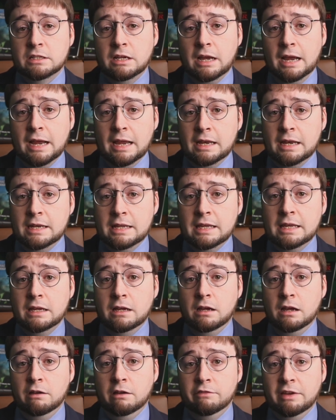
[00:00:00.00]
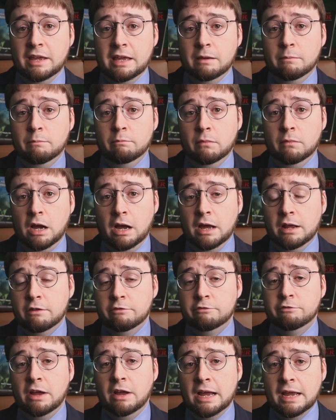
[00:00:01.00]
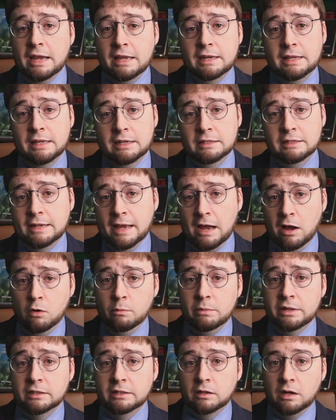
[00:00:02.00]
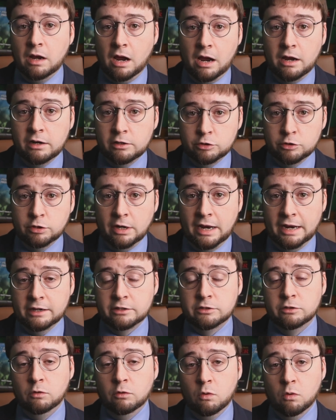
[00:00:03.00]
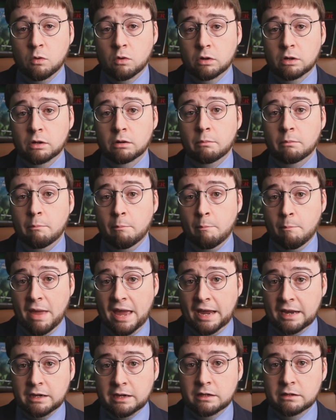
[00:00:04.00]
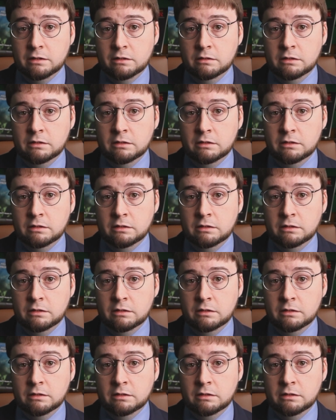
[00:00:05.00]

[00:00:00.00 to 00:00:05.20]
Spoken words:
idea of a modified endowment contract, or MEC.